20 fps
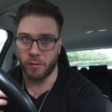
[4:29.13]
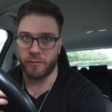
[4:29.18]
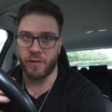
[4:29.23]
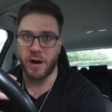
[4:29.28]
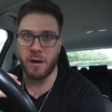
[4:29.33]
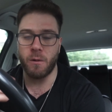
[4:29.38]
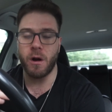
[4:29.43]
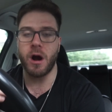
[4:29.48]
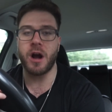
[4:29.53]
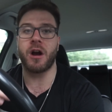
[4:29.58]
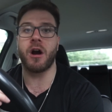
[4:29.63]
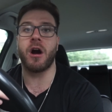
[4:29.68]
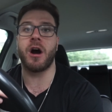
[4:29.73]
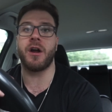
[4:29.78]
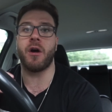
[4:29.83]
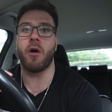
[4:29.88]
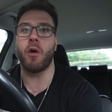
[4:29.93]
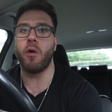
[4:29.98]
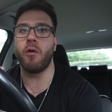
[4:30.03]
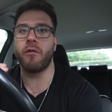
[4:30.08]
If I work hard
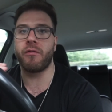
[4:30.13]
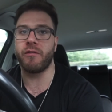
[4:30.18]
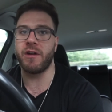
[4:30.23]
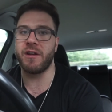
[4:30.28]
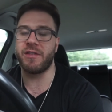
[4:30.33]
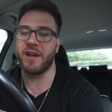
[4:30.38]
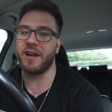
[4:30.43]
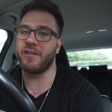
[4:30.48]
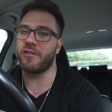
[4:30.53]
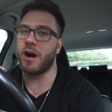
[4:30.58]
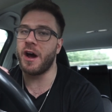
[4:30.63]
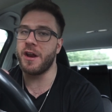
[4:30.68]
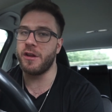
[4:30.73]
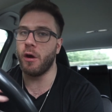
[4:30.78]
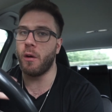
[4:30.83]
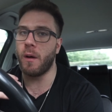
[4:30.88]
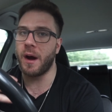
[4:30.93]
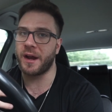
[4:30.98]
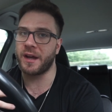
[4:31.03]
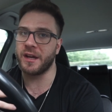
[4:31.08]
at all 3 things, I
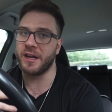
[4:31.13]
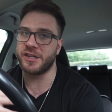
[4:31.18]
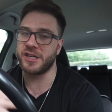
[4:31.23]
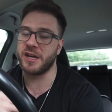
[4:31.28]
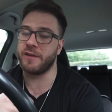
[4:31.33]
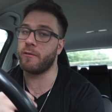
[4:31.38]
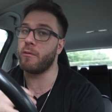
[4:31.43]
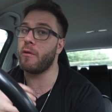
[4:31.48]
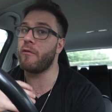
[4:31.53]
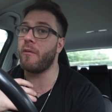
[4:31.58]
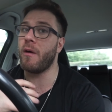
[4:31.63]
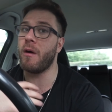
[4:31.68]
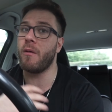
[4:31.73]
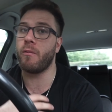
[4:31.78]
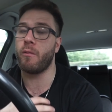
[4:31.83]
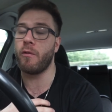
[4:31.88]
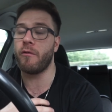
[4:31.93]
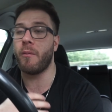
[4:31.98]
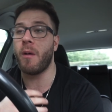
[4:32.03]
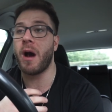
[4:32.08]
know I can achieve them
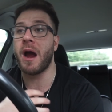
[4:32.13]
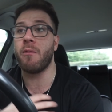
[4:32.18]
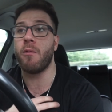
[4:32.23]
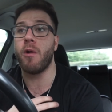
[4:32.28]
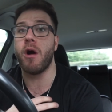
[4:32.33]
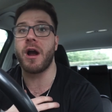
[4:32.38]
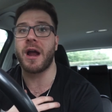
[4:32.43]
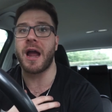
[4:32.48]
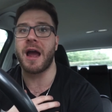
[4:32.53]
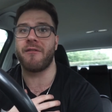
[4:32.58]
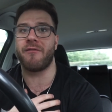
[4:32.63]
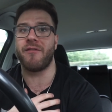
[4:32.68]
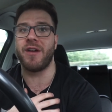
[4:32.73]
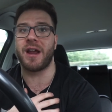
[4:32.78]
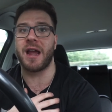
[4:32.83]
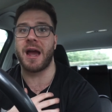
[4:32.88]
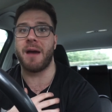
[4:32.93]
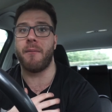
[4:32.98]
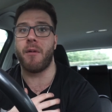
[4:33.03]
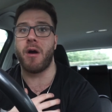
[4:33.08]
with my work
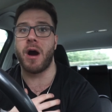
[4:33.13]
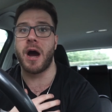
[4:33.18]
ethic and